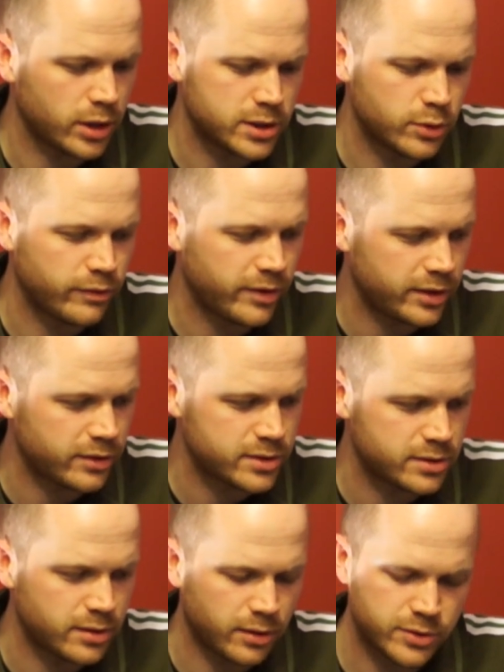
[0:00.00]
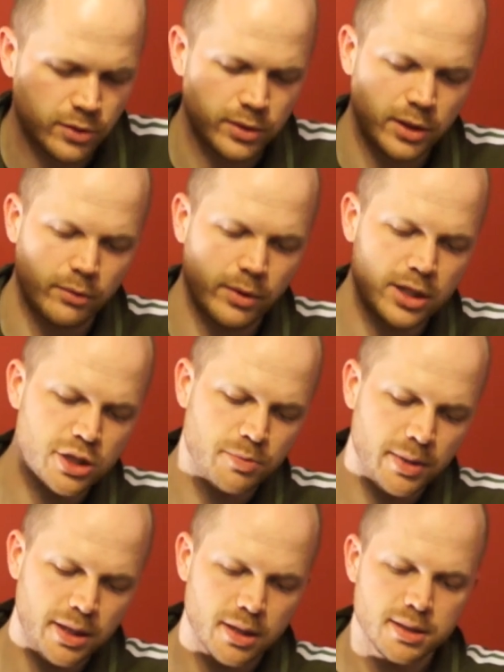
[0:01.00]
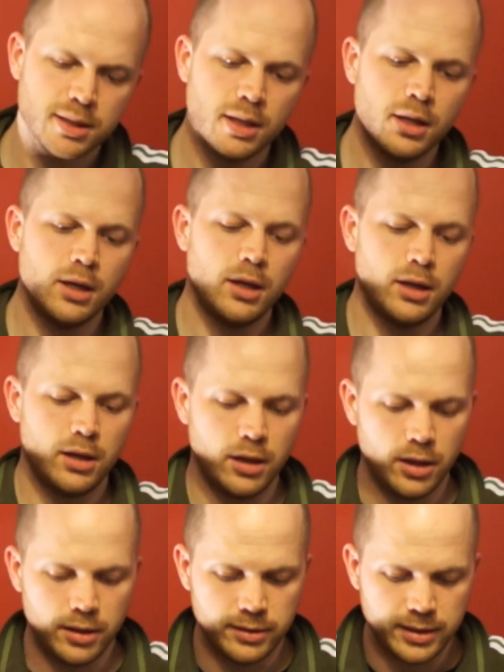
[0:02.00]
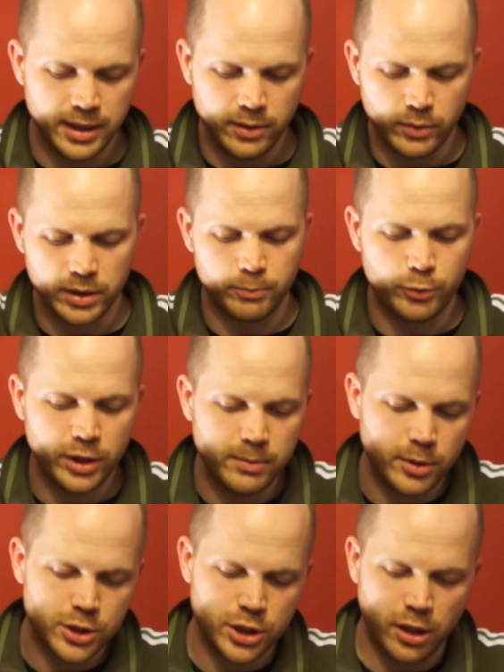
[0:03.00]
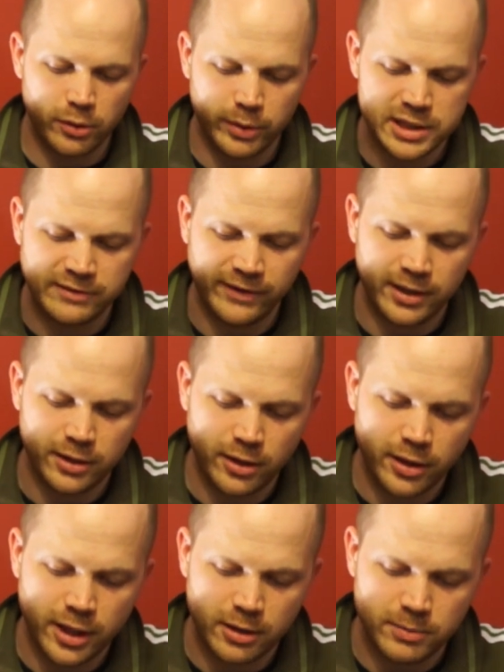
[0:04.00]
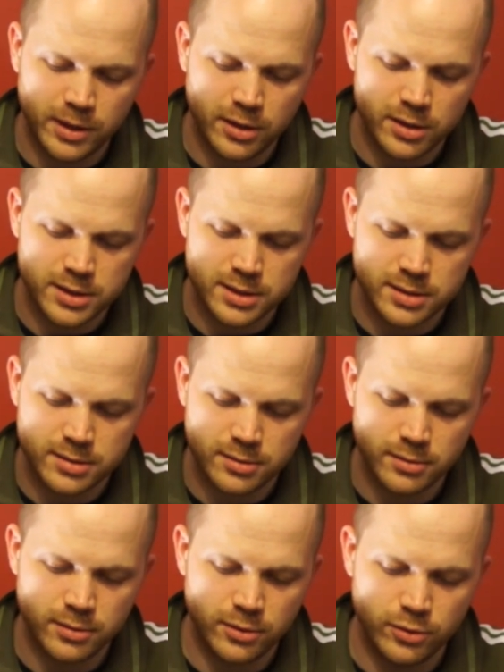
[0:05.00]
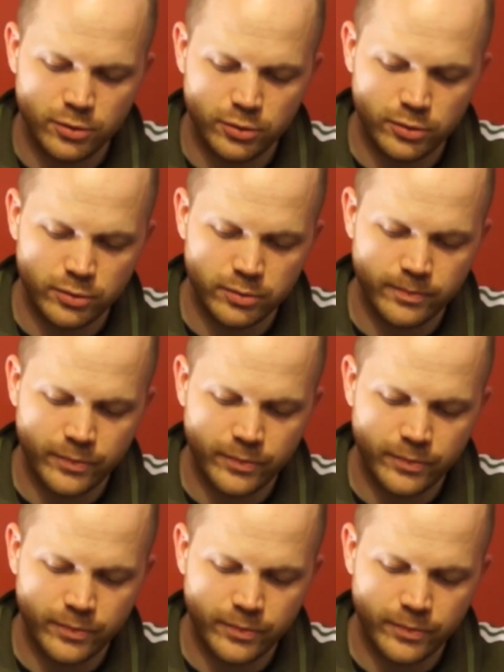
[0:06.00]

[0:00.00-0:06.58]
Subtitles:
so far there's only ranged minions, they will pretty much always find a target because you